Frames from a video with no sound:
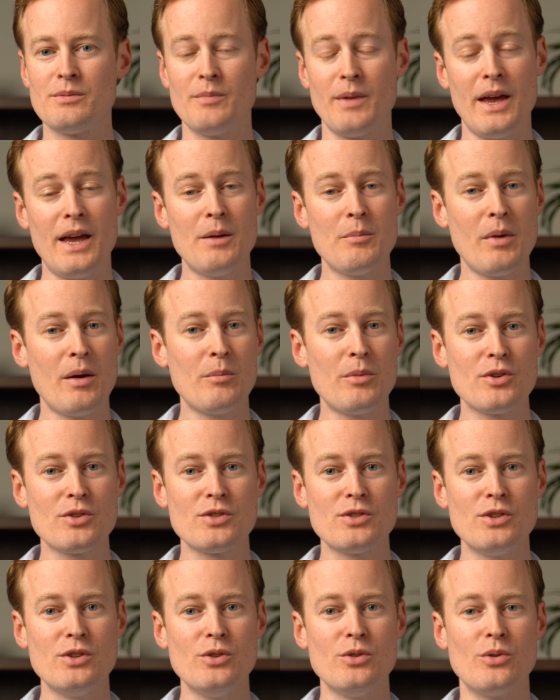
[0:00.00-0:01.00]
and members
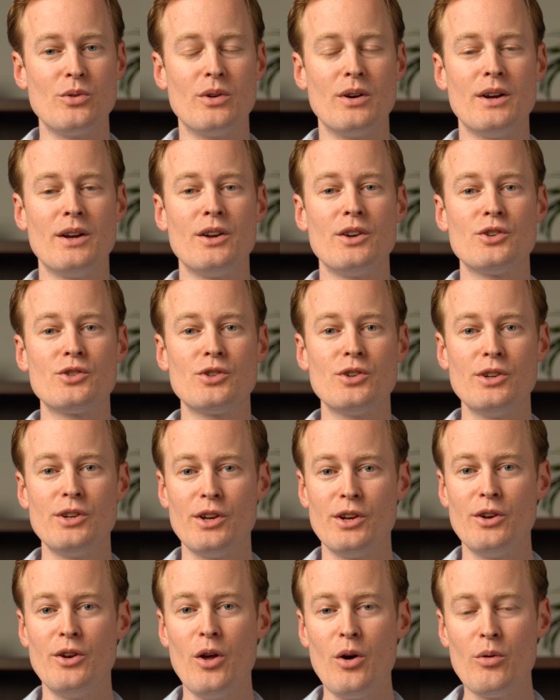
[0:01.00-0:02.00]
too,
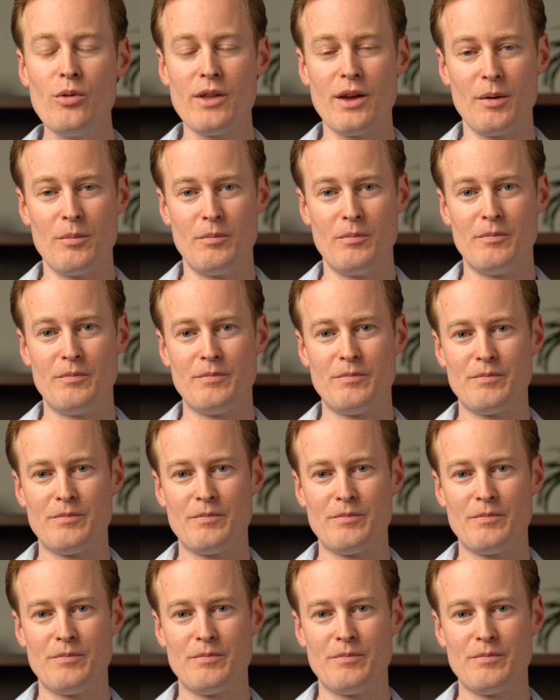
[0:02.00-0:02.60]
should know them,